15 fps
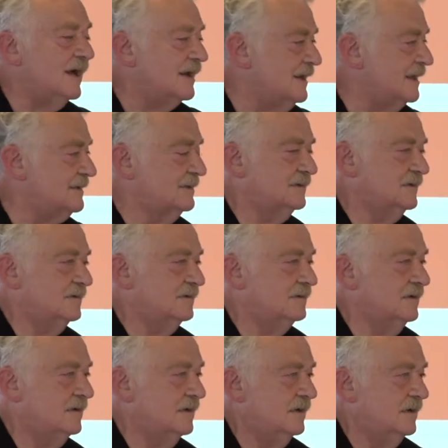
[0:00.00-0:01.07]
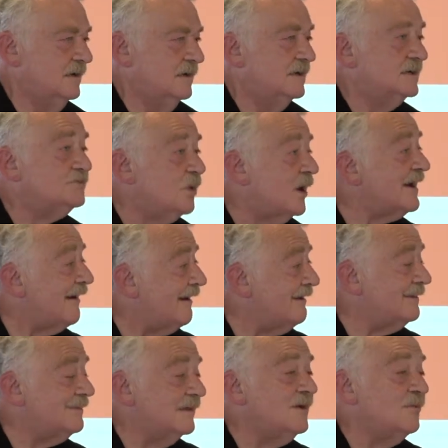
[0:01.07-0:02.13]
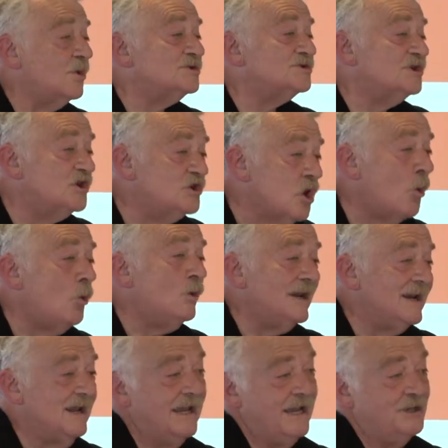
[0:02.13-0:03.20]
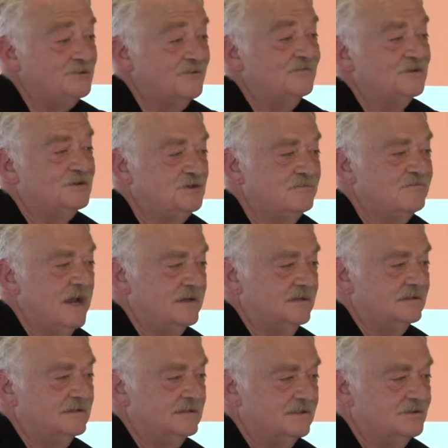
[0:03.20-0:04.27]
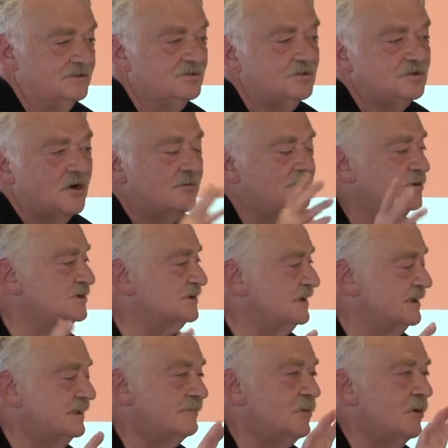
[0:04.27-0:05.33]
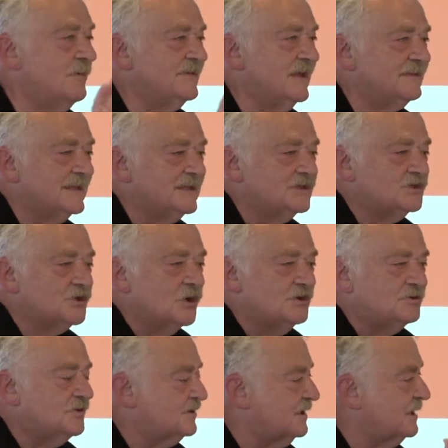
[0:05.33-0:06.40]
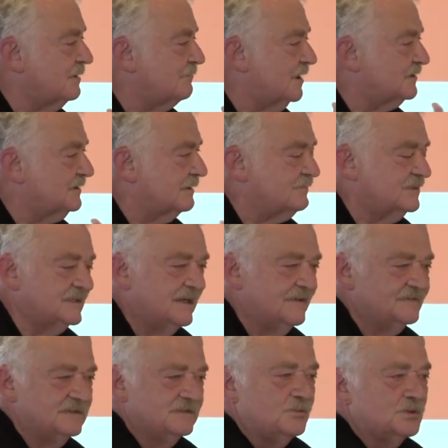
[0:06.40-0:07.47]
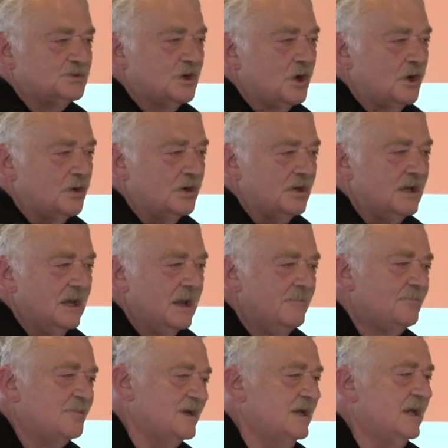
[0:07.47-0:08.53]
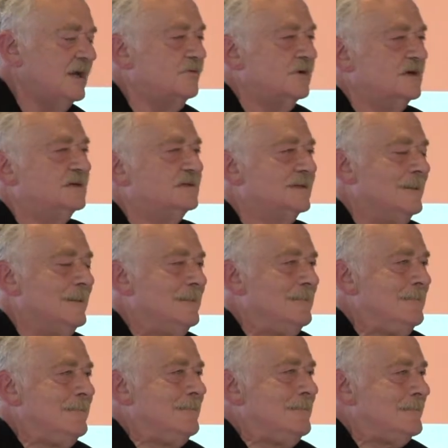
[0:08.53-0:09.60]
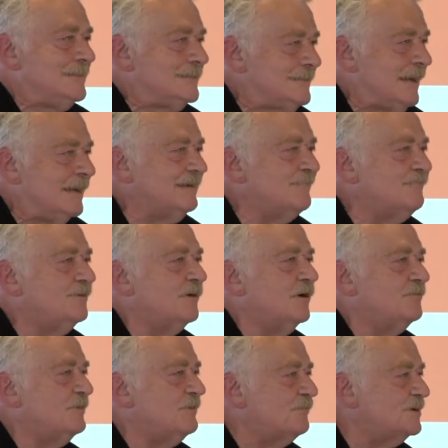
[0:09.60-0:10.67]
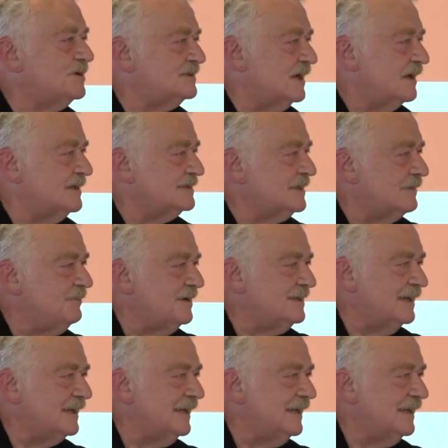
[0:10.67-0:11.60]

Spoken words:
la lettre is what I think was the golden age of the humanities. You could almost say the moment that they started to think about themselves, this was all precarious. The second part would precisely be the